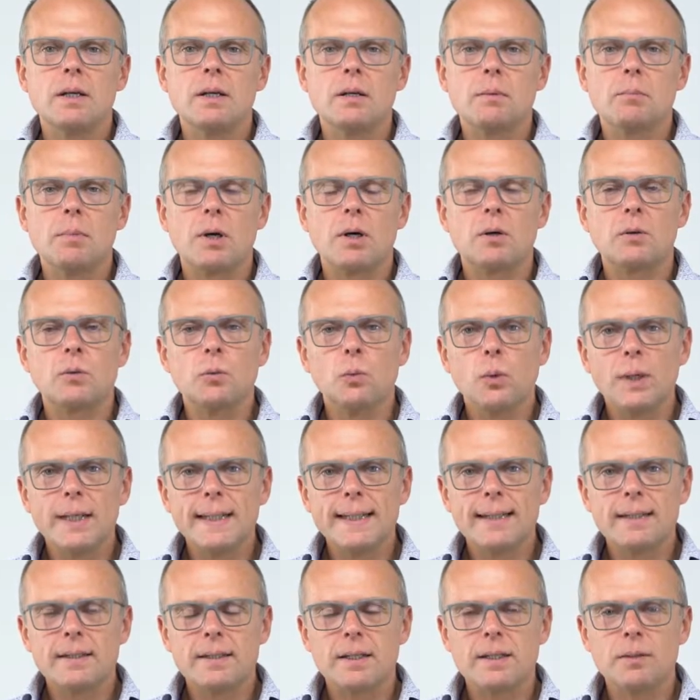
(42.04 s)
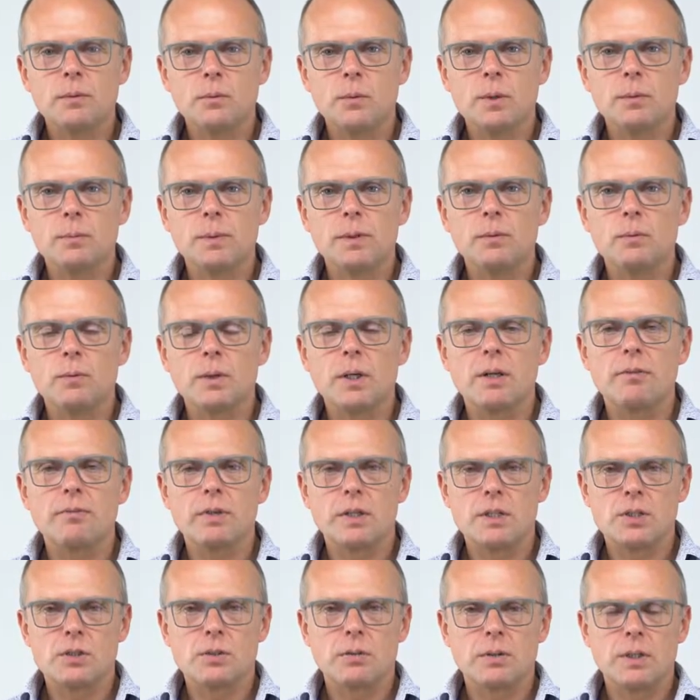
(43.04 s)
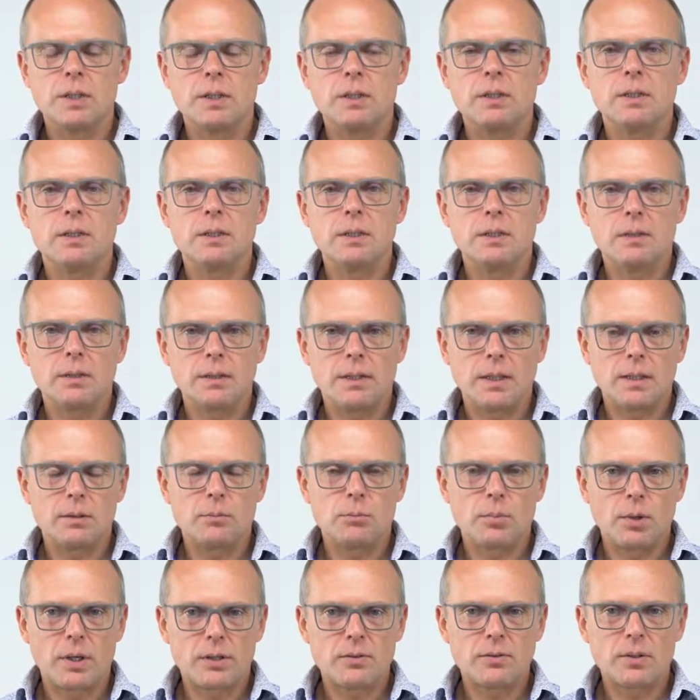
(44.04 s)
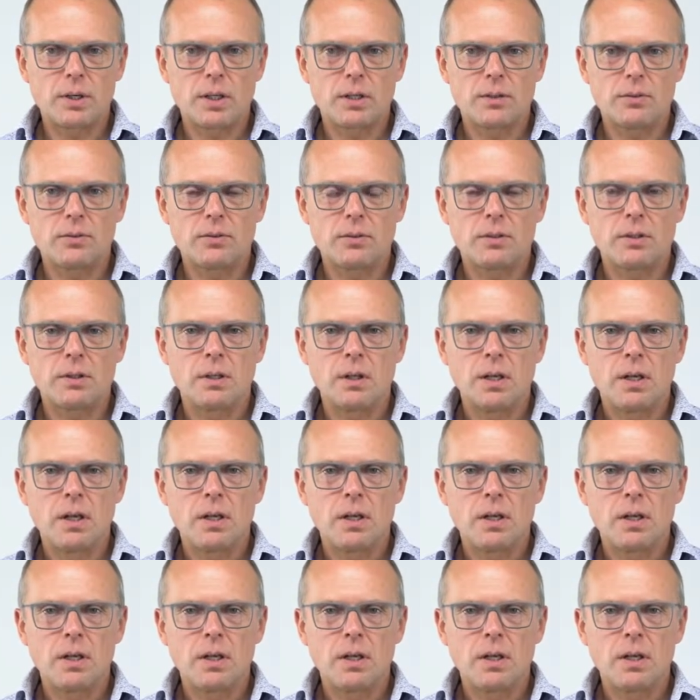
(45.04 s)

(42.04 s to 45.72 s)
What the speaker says: About 1 in 10 women will eventually get breast cancer.